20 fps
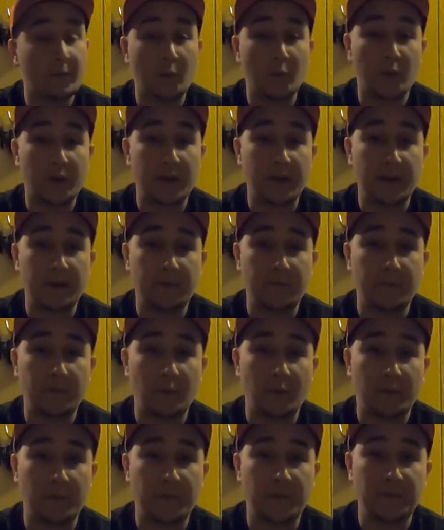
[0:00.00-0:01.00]
Ford
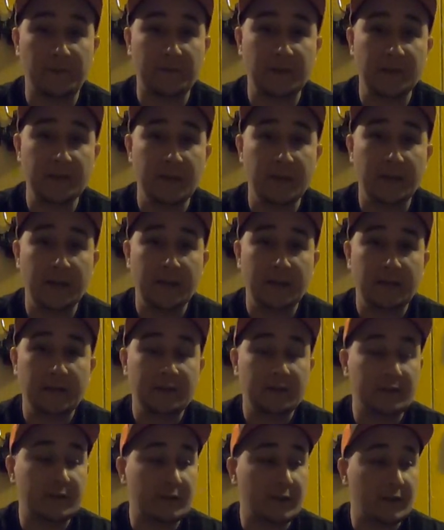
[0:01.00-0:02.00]
F450
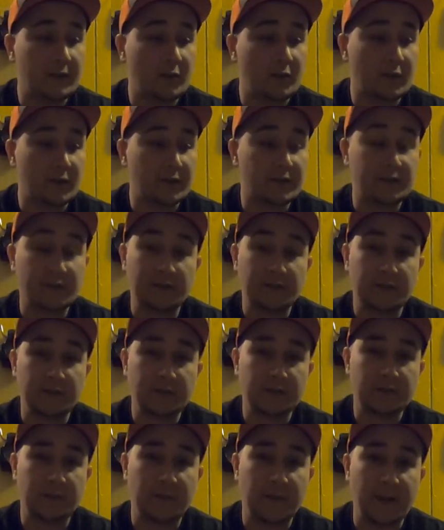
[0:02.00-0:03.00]
sitting on a
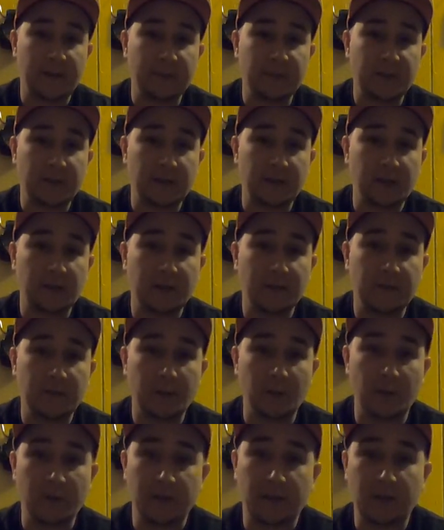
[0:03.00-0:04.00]
6-inch Fabtech lift
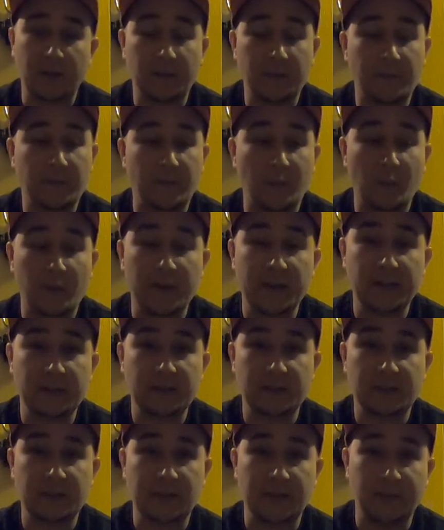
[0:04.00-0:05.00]
with
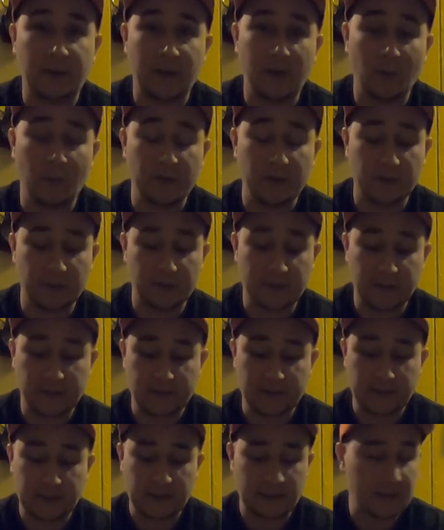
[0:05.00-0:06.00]
40-inch semi wheels
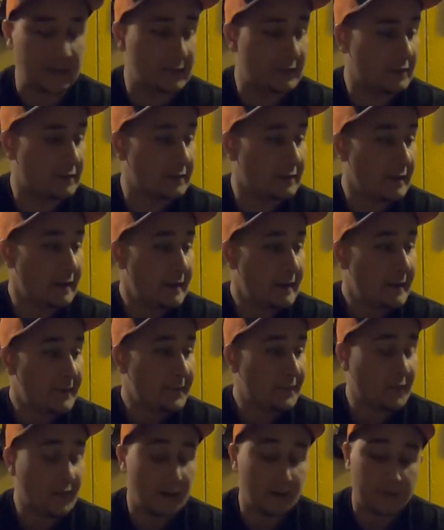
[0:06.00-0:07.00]
and tires.
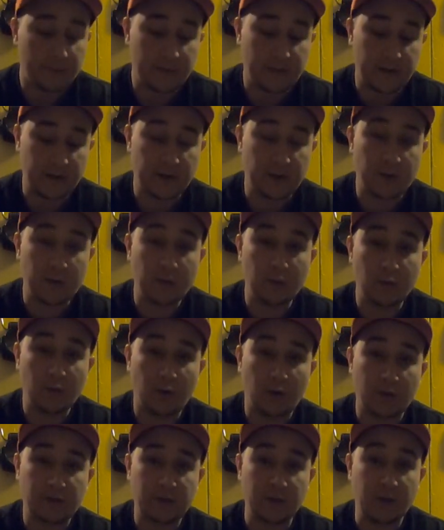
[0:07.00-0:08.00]
Now you do
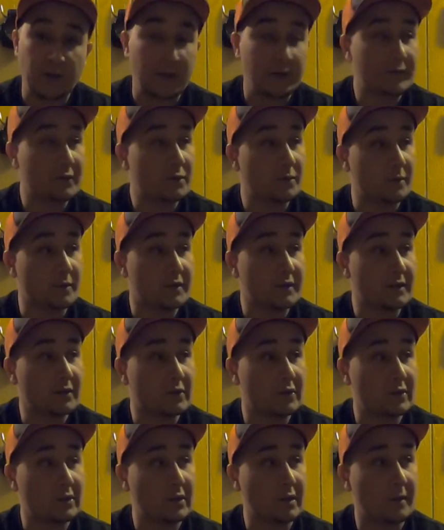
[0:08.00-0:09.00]
also know I have Super Single
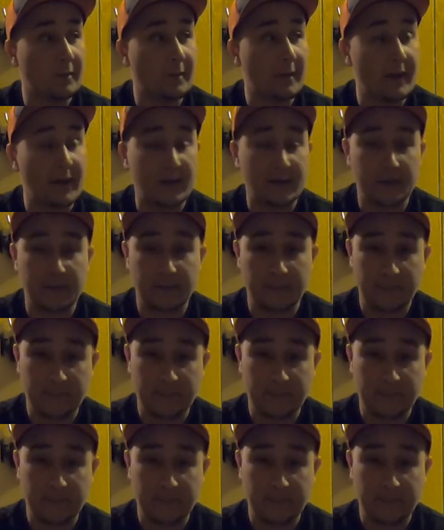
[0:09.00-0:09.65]
Zone on the back,